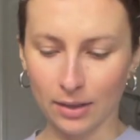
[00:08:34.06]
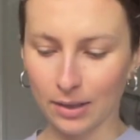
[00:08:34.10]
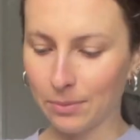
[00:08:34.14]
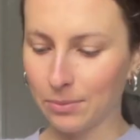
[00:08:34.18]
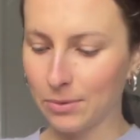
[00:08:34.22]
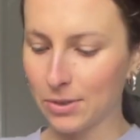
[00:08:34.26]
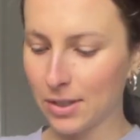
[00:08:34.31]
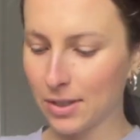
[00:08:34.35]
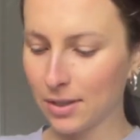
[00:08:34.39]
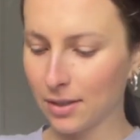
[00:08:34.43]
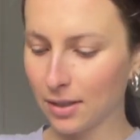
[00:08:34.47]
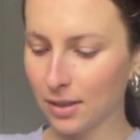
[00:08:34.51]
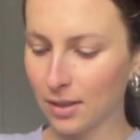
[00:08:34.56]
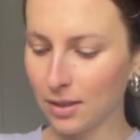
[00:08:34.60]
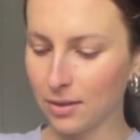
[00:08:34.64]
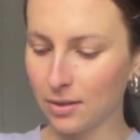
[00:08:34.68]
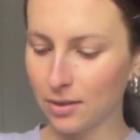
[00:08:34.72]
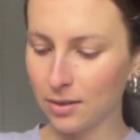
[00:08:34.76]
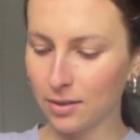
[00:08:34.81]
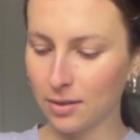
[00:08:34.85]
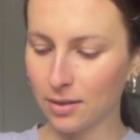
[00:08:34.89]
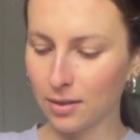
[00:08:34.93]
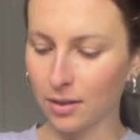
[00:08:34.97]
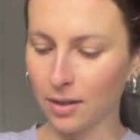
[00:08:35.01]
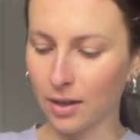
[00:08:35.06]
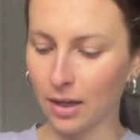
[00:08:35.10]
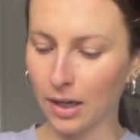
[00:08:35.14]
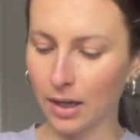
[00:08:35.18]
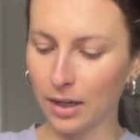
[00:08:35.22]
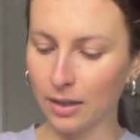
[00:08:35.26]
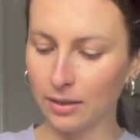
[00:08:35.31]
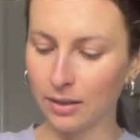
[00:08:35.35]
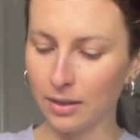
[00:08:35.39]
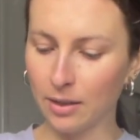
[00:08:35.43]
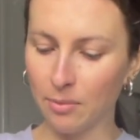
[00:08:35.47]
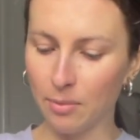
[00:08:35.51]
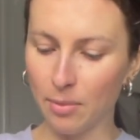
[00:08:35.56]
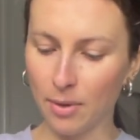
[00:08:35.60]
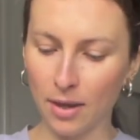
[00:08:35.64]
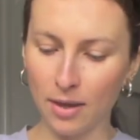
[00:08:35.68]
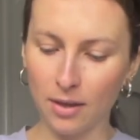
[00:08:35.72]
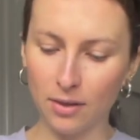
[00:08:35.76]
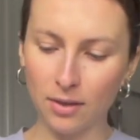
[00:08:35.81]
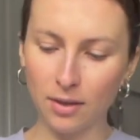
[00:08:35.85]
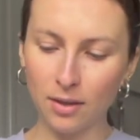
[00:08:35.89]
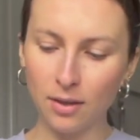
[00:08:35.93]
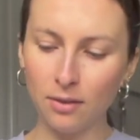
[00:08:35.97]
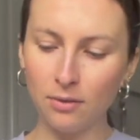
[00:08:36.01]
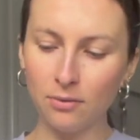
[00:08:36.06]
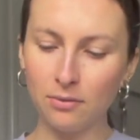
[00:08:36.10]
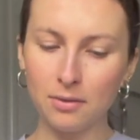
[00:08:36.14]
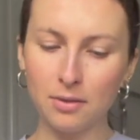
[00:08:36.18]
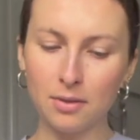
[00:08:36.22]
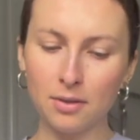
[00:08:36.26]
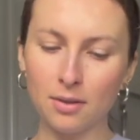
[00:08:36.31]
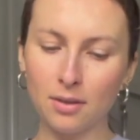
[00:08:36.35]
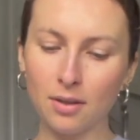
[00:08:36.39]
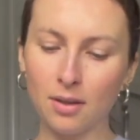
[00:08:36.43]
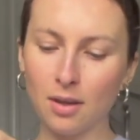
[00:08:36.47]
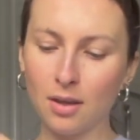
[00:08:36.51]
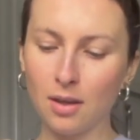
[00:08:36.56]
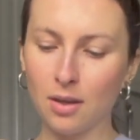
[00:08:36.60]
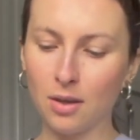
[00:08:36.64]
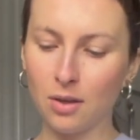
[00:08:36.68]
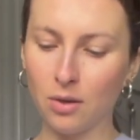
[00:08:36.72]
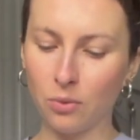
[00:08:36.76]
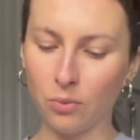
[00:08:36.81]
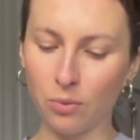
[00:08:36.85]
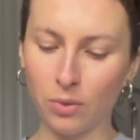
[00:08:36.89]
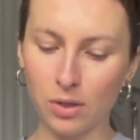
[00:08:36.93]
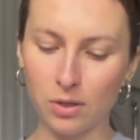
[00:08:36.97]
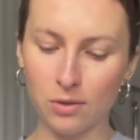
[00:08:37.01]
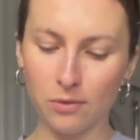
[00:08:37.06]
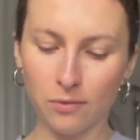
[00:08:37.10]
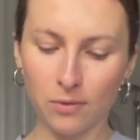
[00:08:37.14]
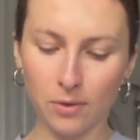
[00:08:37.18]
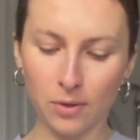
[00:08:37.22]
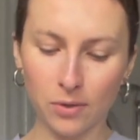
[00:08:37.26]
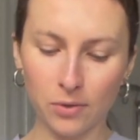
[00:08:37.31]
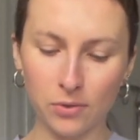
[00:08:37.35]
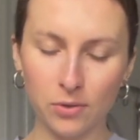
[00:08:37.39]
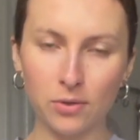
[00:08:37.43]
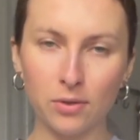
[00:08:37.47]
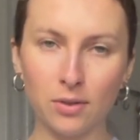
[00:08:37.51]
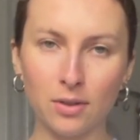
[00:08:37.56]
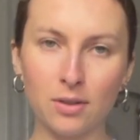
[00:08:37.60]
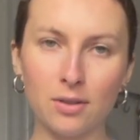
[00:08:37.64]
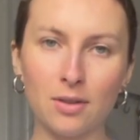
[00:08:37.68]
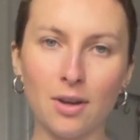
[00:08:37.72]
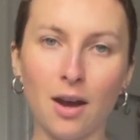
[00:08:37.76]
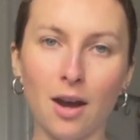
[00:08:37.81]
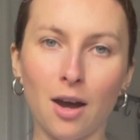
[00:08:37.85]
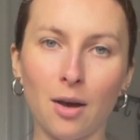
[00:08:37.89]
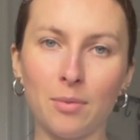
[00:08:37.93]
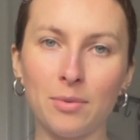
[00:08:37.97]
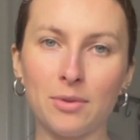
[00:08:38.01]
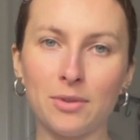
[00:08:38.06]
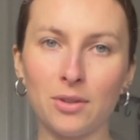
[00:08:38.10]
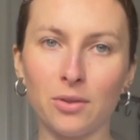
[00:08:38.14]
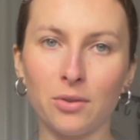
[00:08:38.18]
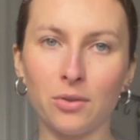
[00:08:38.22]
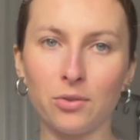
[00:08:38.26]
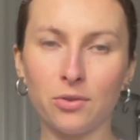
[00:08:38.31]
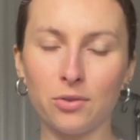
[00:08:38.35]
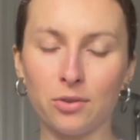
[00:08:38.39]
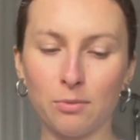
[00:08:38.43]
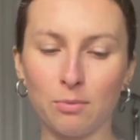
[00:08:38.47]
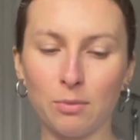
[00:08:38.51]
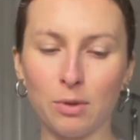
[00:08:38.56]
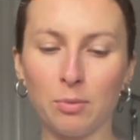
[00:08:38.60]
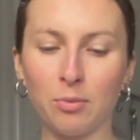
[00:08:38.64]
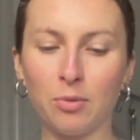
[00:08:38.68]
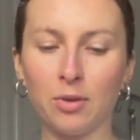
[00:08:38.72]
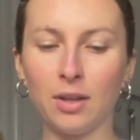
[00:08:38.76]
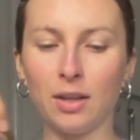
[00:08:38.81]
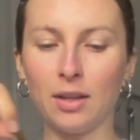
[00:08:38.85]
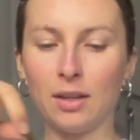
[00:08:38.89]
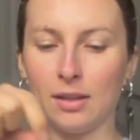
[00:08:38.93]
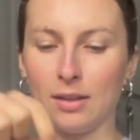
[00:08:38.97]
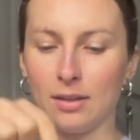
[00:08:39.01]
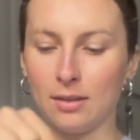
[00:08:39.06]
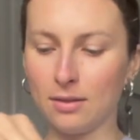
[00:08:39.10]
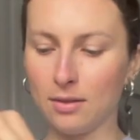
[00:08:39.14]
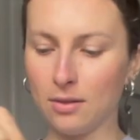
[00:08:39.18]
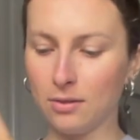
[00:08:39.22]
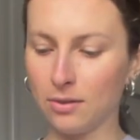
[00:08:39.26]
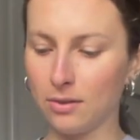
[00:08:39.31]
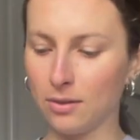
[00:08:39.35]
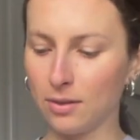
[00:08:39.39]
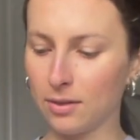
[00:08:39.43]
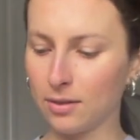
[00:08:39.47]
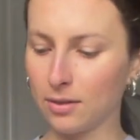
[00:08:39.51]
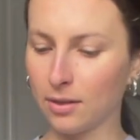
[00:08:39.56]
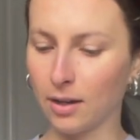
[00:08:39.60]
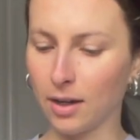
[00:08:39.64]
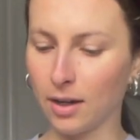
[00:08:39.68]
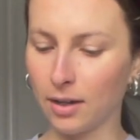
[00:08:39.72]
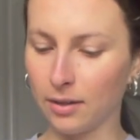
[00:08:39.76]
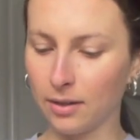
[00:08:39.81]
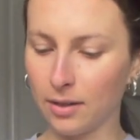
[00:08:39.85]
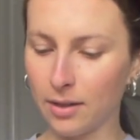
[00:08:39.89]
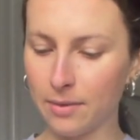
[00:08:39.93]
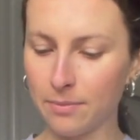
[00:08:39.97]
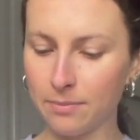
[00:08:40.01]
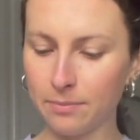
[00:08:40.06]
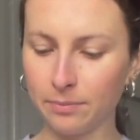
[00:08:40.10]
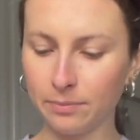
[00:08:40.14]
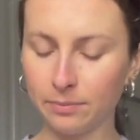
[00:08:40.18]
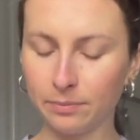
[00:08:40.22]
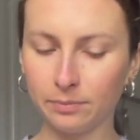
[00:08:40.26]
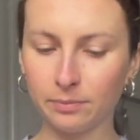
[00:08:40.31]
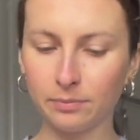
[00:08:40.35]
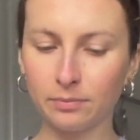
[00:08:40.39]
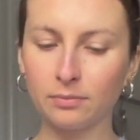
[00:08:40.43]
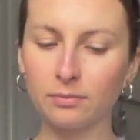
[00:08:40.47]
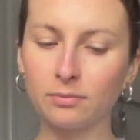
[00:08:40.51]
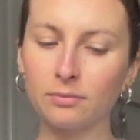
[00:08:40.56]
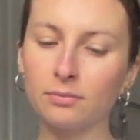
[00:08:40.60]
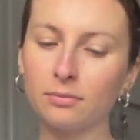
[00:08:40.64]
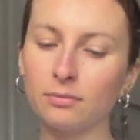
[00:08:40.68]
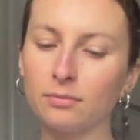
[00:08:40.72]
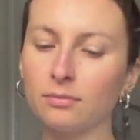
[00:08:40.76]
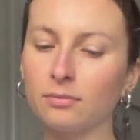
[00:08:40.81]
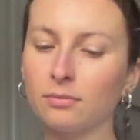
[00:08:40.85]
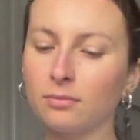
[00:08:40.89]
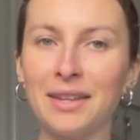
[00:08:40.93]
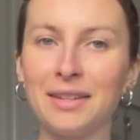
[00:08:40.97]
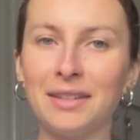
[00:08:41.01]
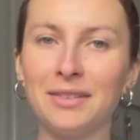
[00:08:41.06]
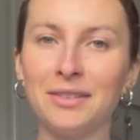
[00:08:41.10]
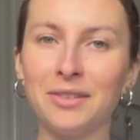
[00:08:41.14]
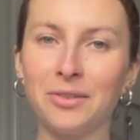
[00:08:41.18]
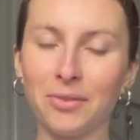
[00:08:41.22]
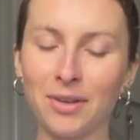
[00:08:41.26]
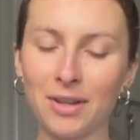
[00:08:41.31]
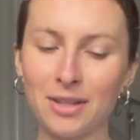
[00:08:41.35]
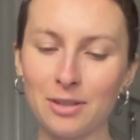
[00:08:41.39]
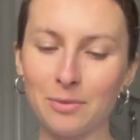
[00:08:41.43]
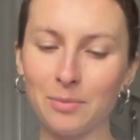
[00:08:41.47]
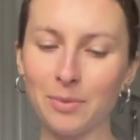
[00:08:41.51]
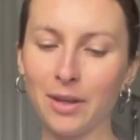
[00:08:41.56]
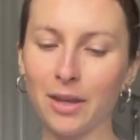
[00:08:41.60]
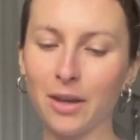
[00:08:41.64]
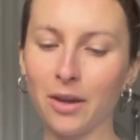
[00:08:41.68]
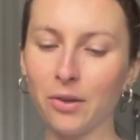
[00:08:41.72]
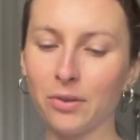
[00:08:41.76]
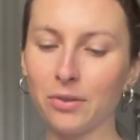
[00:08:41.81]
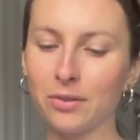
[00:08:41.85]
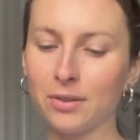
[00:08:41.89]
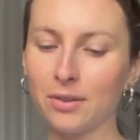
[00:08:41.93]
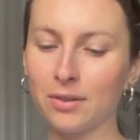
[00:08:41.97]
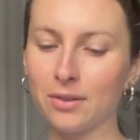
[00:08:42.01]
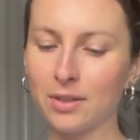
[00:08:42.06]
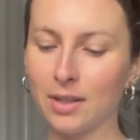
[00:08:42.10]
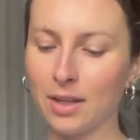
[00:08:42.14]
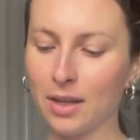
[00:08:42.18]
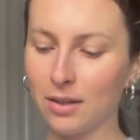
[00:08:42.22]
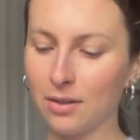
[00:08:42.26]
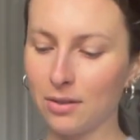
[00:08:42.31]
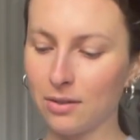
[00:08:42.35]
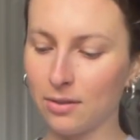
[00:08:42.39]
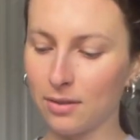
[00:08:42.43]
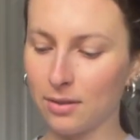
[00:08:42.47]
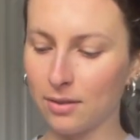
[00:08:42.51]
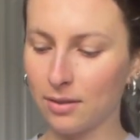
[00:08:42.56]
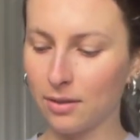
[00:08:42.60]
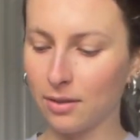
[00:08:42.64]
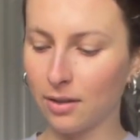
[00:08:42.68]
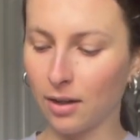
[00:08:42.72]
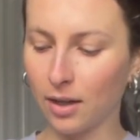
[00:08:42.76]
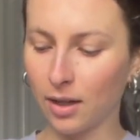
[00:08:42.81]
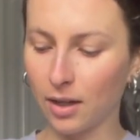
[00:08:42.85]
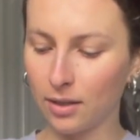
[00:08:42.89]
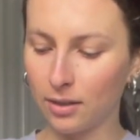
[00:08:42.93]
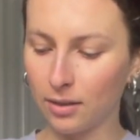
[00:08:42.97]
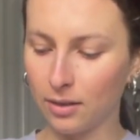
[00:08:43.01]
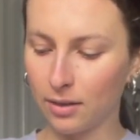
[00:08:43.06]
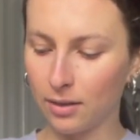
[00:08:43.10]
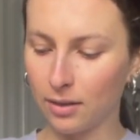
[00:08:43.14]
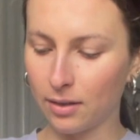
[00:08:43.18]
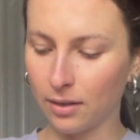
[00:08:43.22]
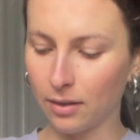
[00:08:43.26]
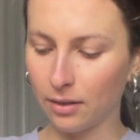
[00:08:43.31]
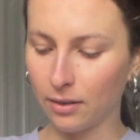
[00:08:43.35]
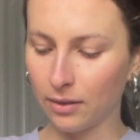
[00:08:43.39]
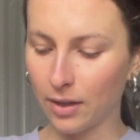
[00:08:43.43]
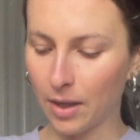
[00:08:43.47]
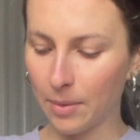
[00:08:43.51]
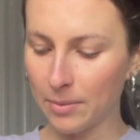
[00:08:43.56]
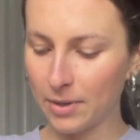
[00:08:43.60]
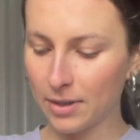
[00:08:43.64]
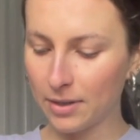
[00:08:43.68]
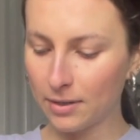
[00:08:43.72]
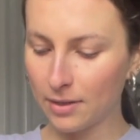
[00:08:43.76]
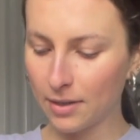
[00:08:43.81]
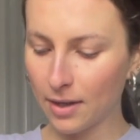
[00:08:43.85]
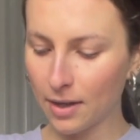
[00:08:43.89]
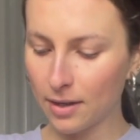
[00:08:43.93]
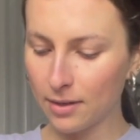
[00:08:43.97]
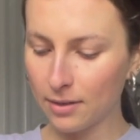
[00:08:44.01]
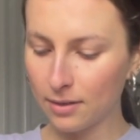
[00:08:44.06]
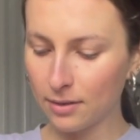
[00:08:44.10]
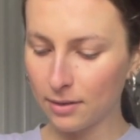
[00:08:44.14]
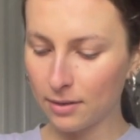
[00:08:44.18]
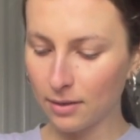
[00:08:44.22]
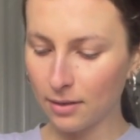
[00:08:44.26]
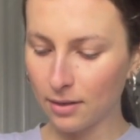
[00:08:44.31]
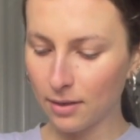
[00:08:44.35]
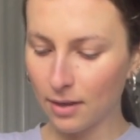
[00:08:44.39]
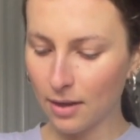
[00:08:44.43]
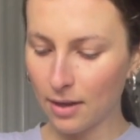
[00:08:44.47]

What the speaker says: I'm just gonna discard the bay leaves, which float to the top, so it should be pretty easy to discard them. And in the recipe I also say to discard the lemon zest,